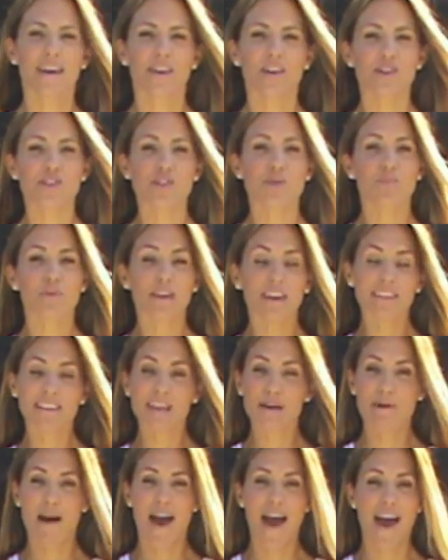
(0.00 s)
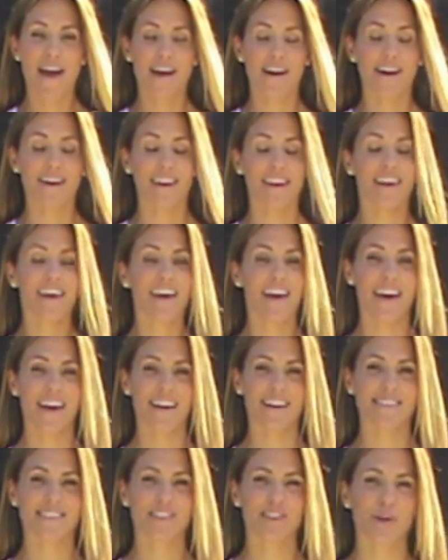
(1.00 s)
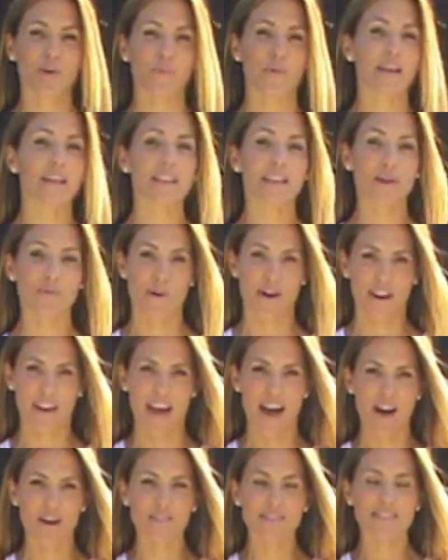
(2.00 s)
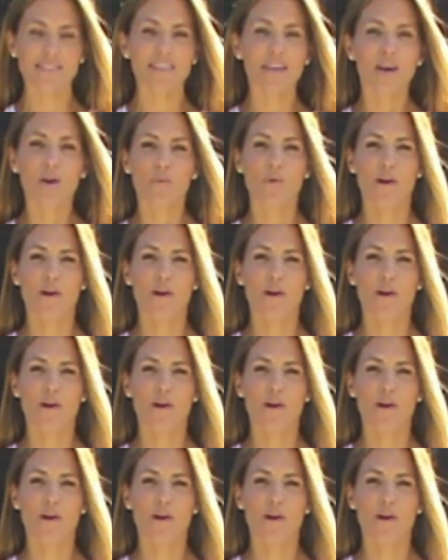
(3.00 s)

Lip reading: You should really think about adding HIIT into your weekly workouts,